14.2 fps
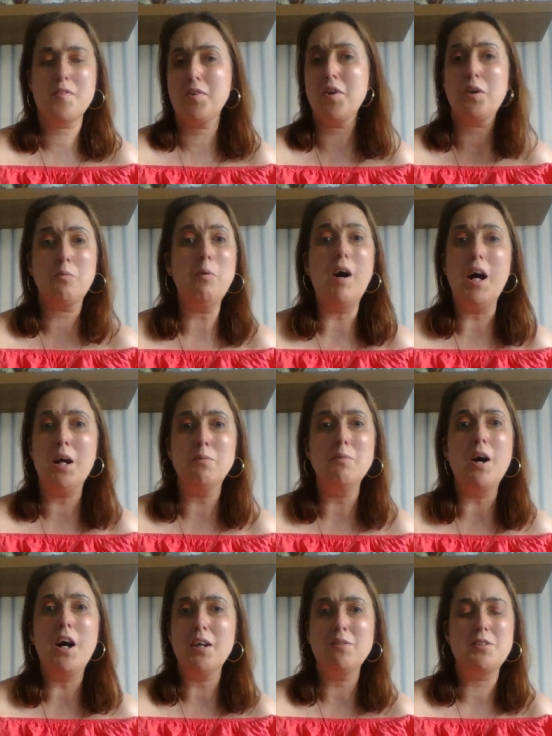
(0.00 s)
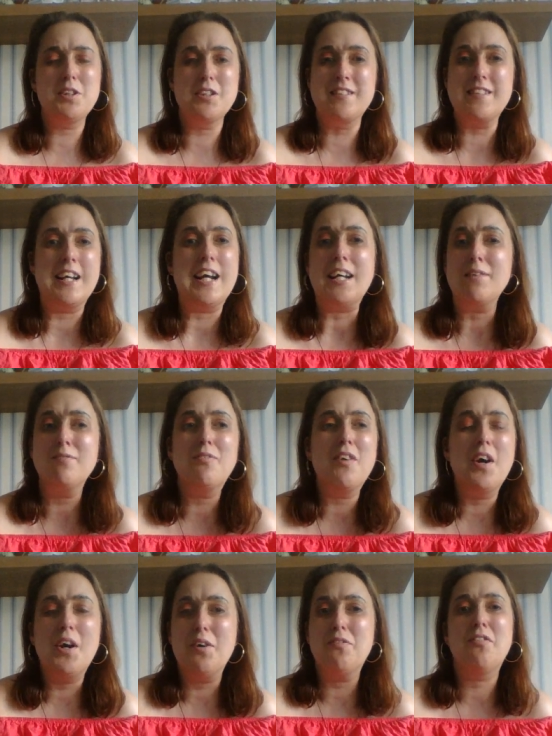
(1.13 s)
a quite a while, just saying,
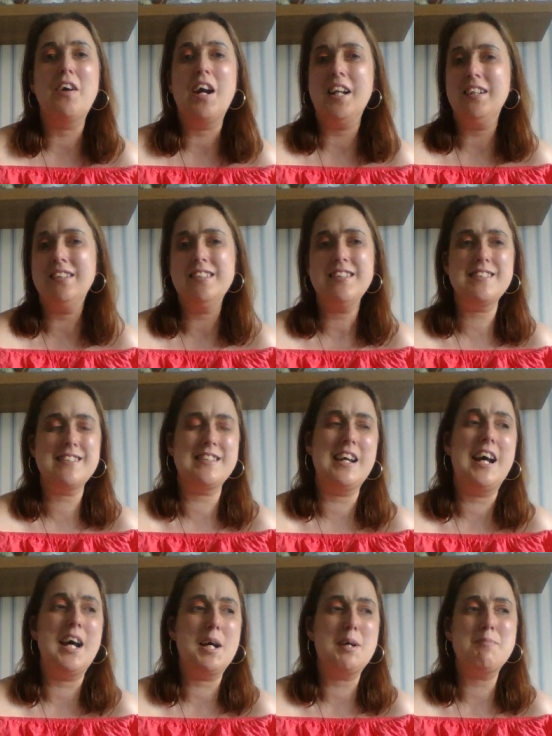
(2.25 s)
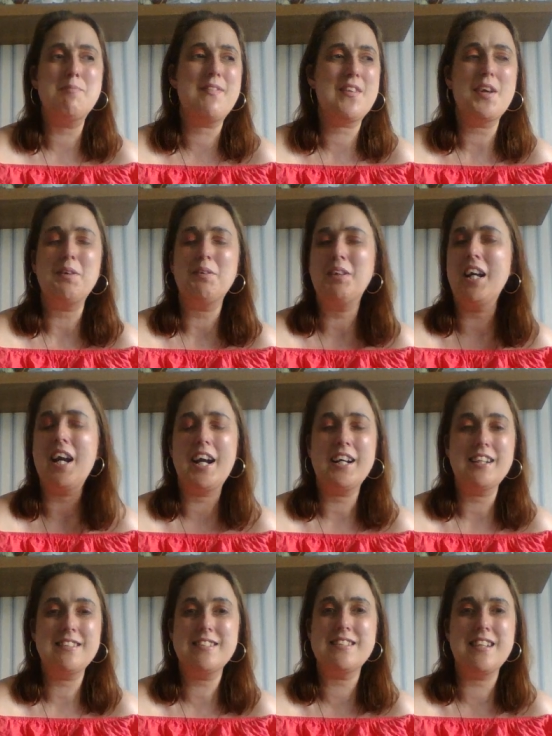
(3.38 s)
friends. Um, so
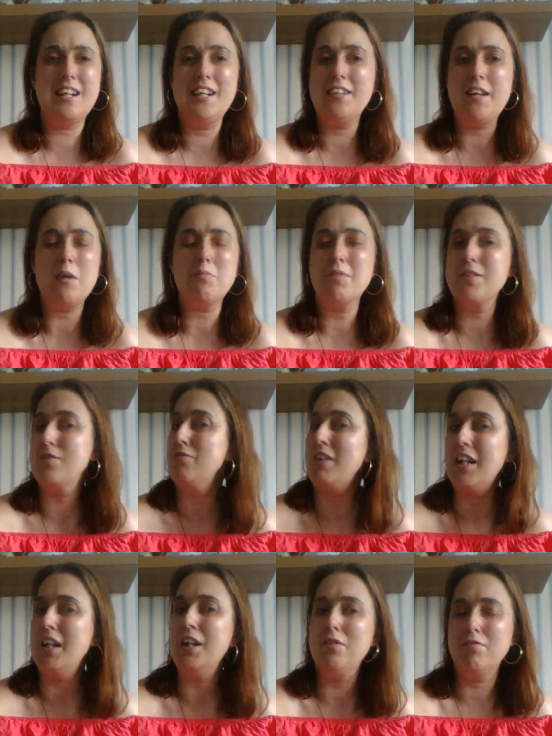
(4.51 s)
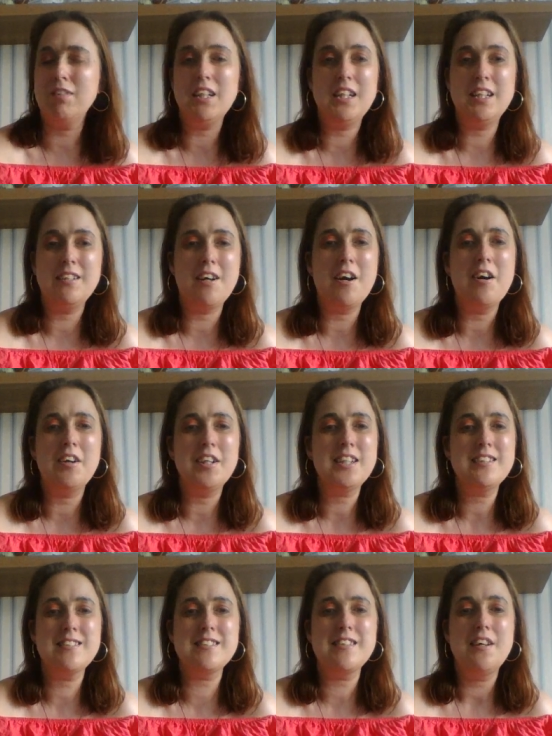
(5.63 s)
yes, uh, that was re really
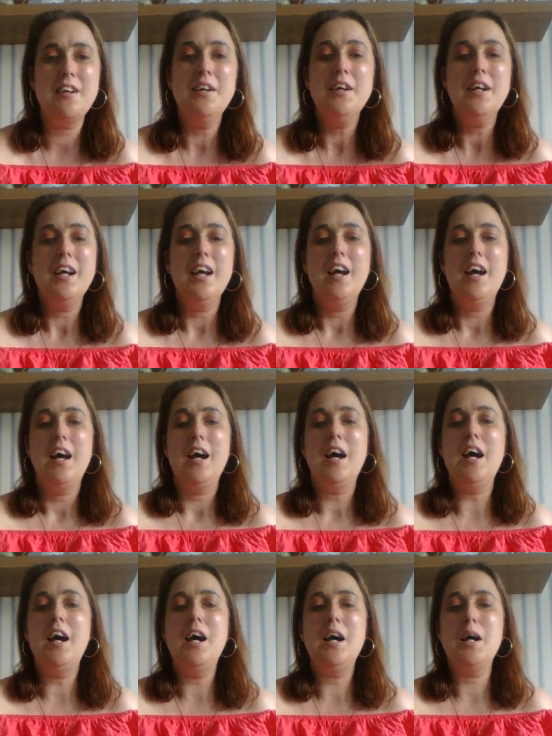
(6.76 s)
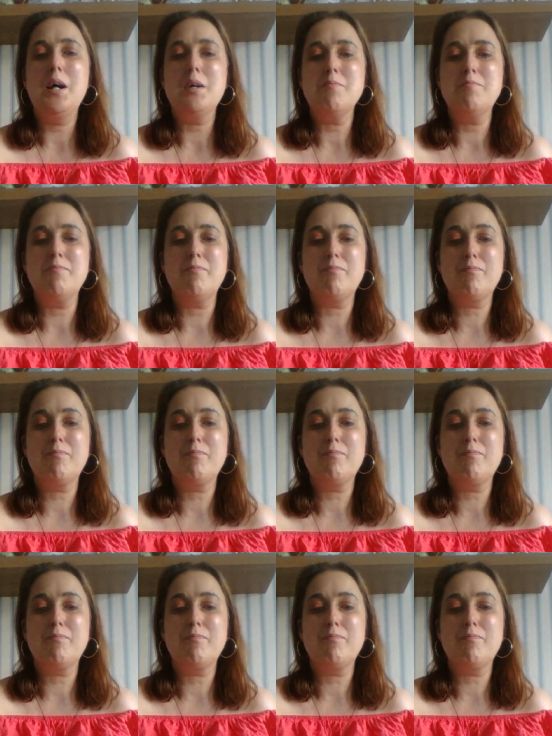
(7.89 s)
nice. Um,